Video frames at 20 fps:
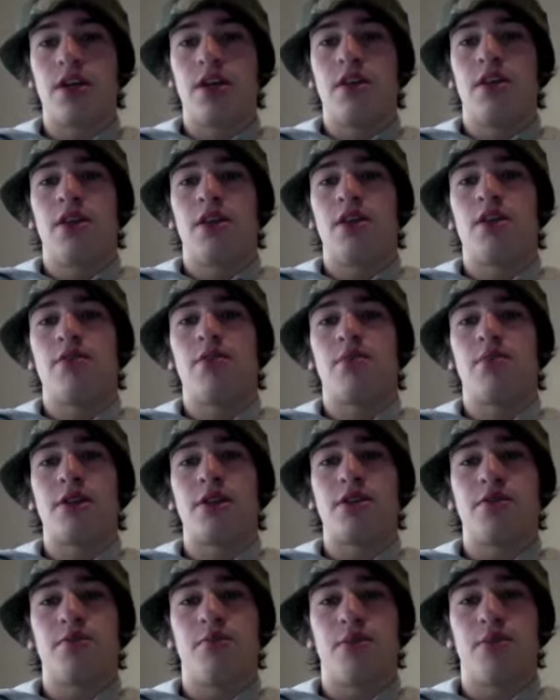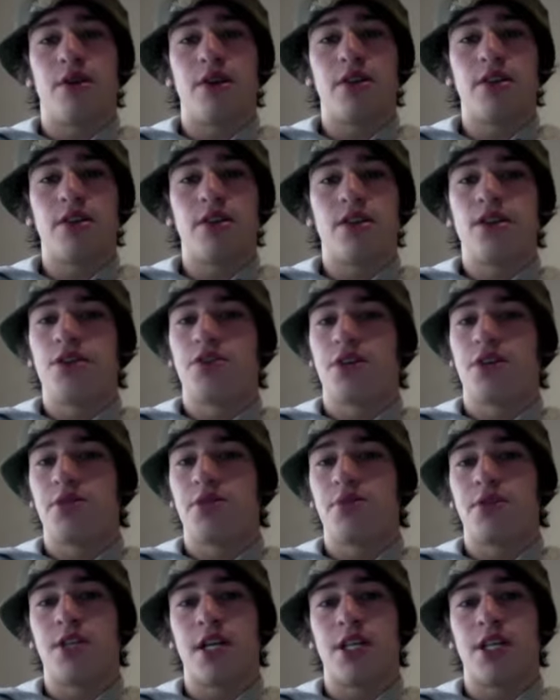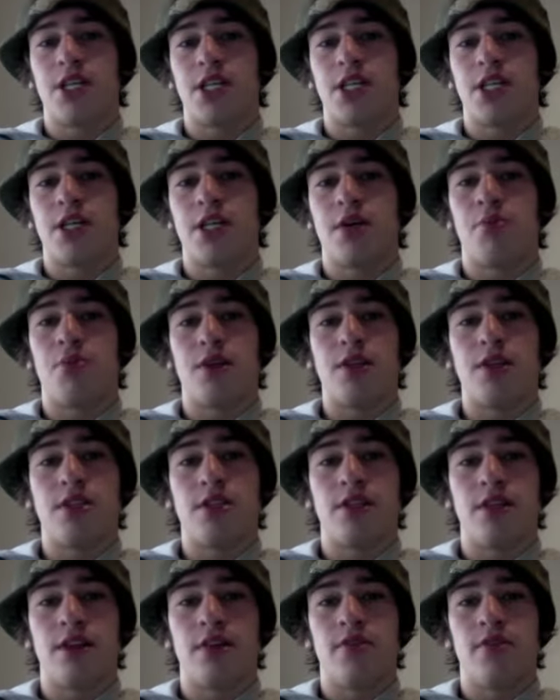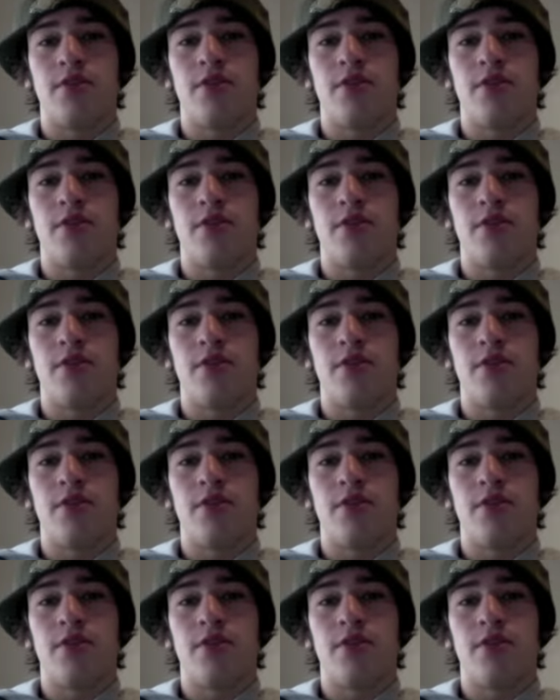Then you have the price of books, transportation, a place to live,